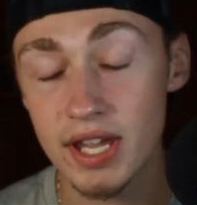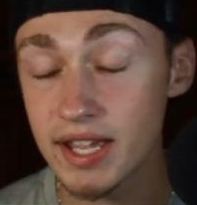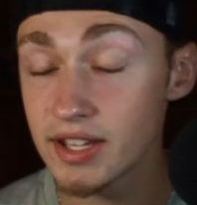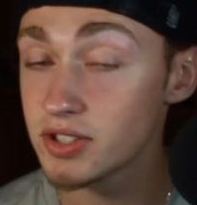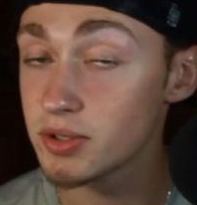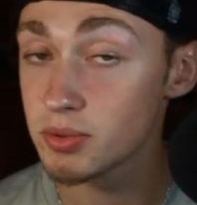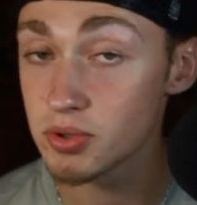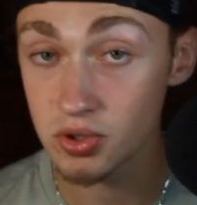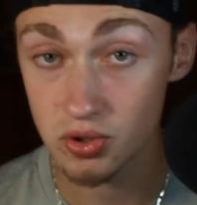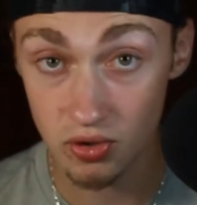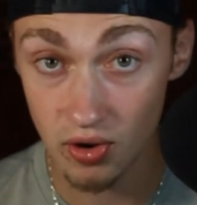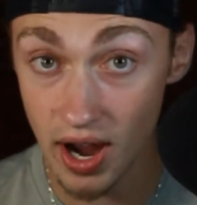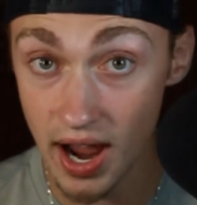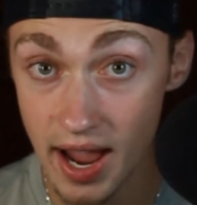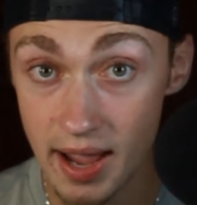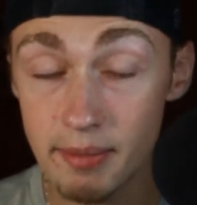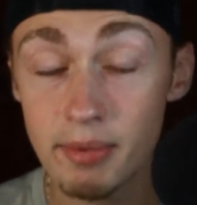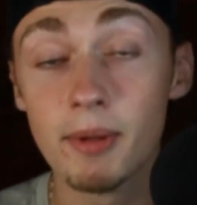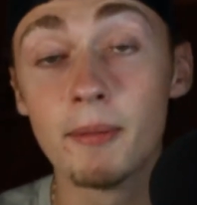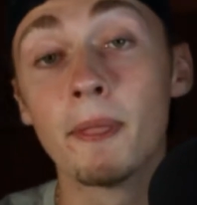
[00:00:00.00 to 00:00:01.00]

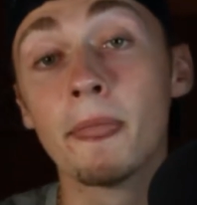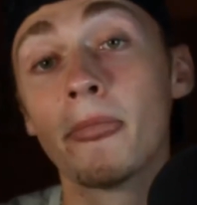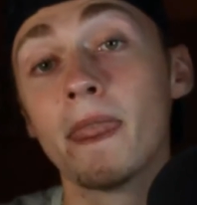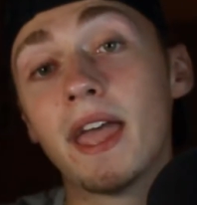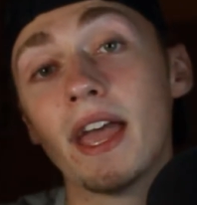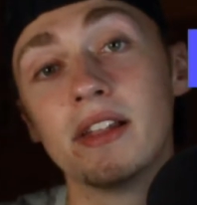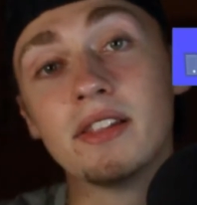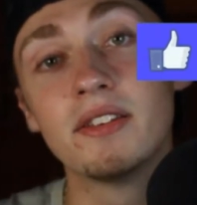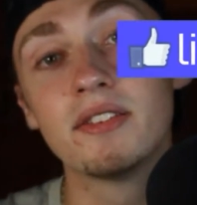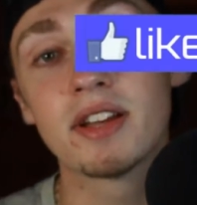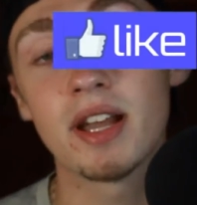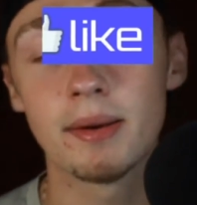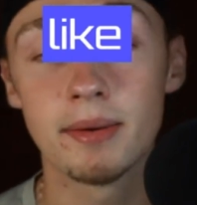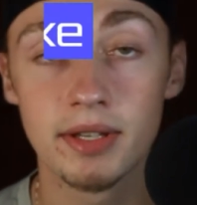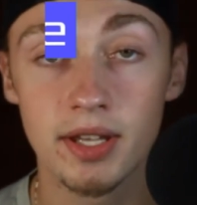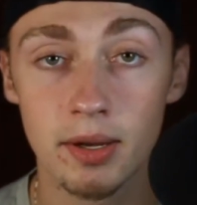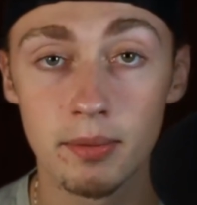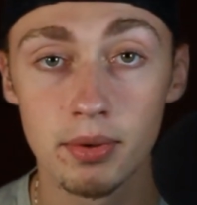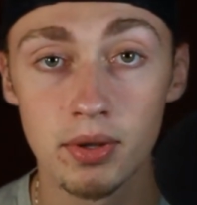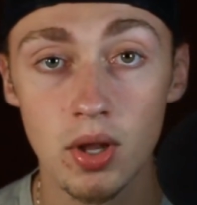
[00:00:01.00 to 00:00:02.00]
subscribe and leave a
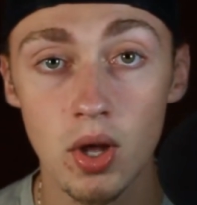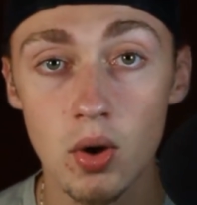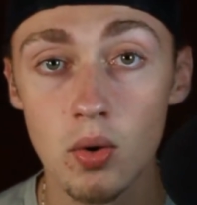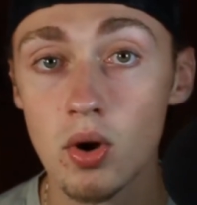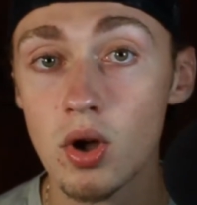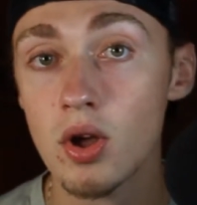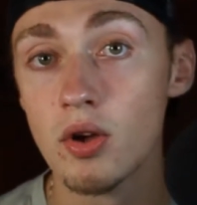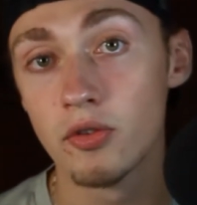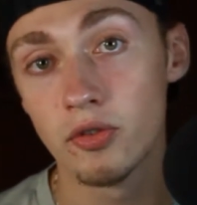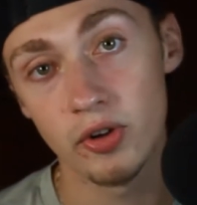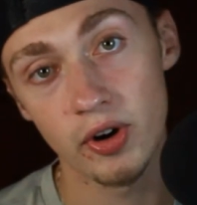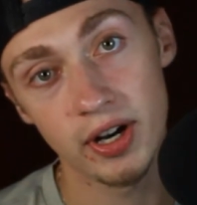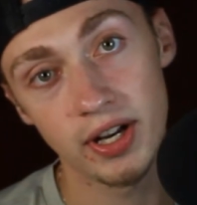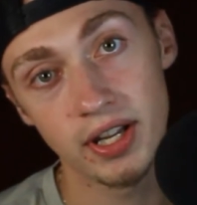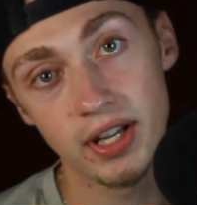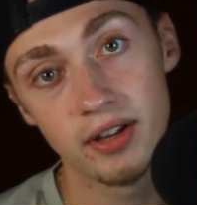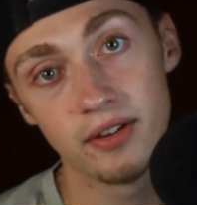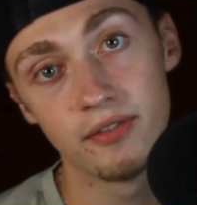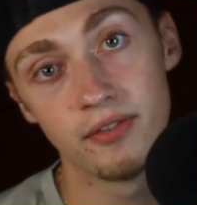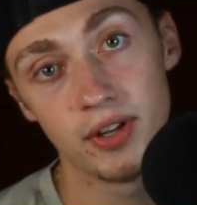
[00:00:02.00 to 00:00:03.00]
comment down below for
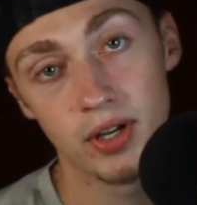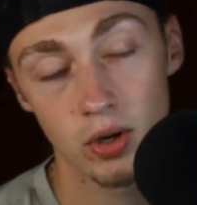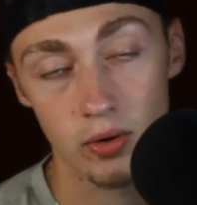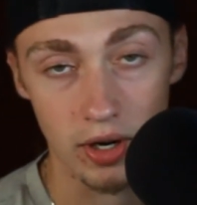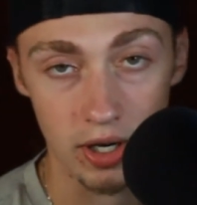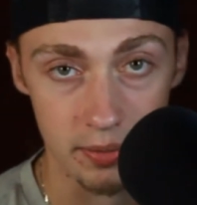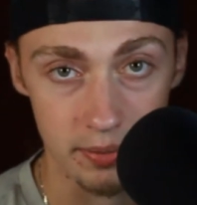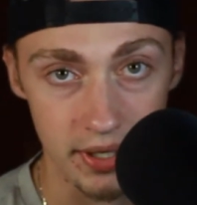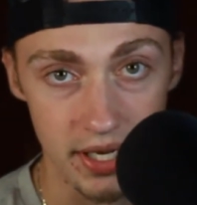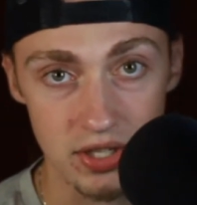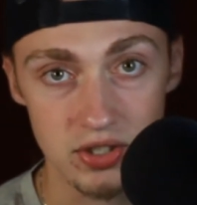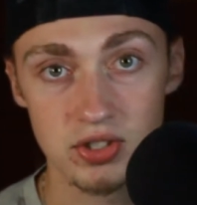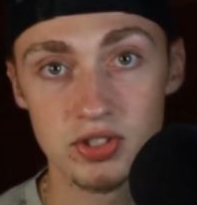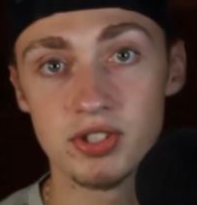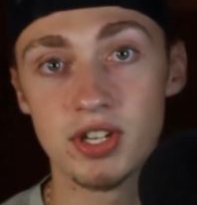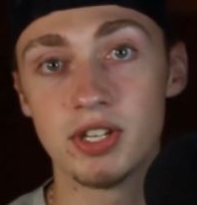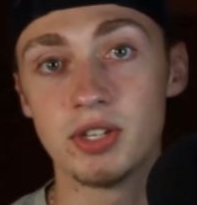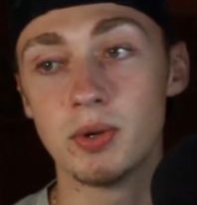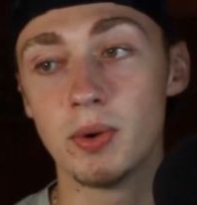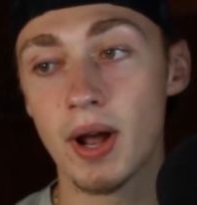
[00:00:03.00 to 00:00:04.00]
any video recommendations
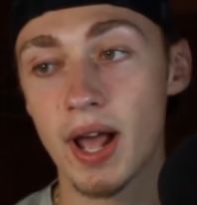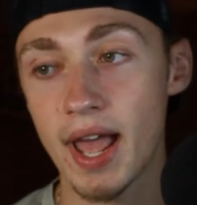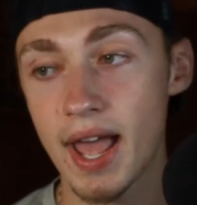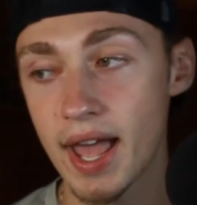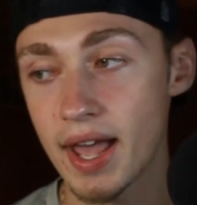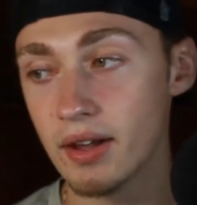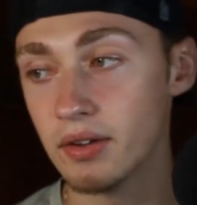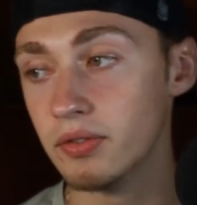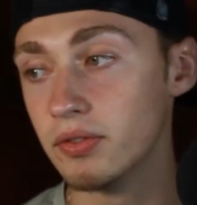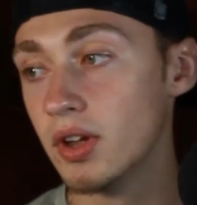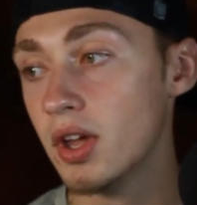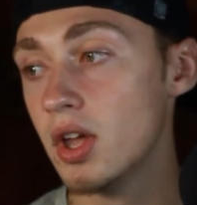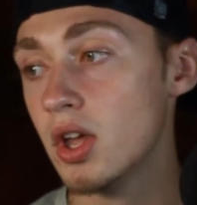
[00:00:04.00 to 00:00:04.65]
that you have.